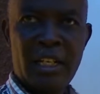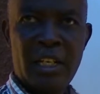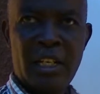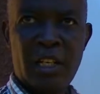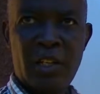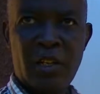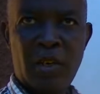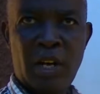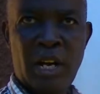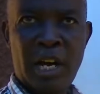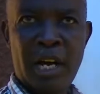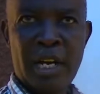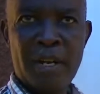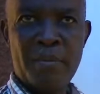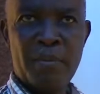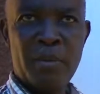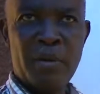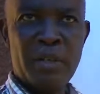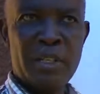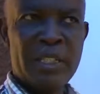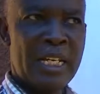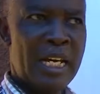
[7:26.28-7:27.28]
You can
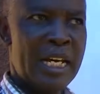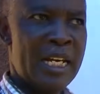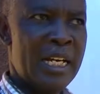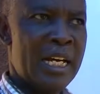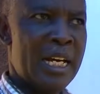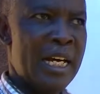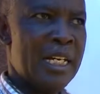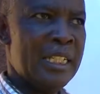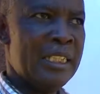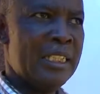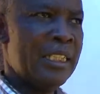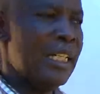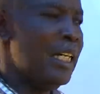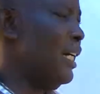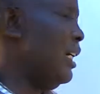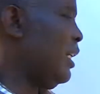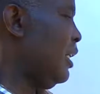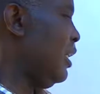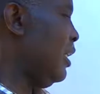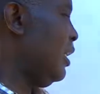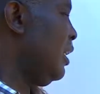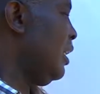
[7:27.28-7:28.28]
pause and answer.
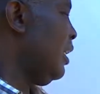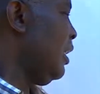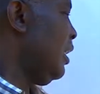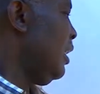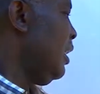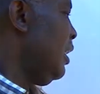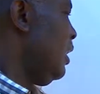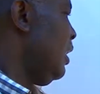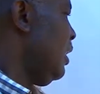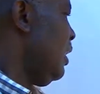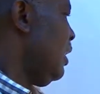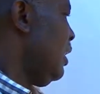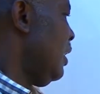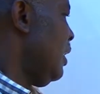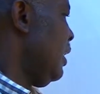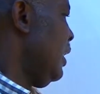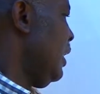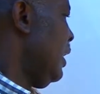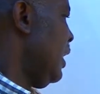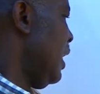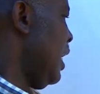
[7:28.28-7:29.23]
The